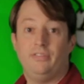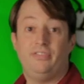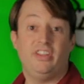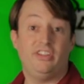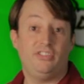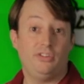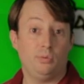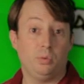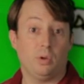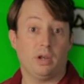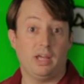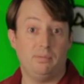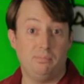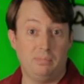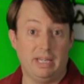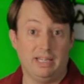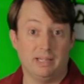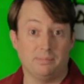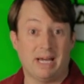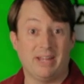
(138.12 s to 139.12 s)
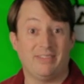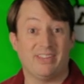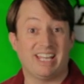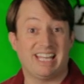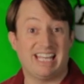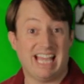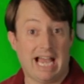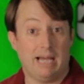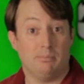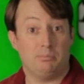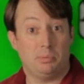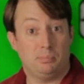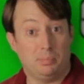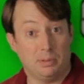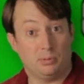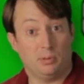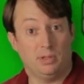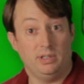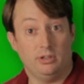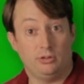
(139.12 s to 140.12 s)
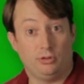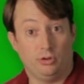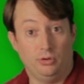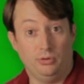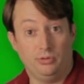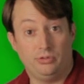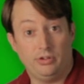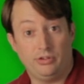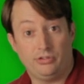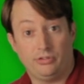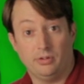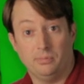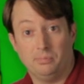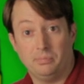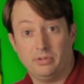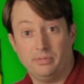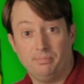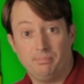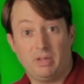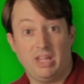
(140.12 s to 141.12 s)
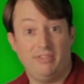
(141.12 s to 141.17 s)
This is what I mean about the gap between the two systems.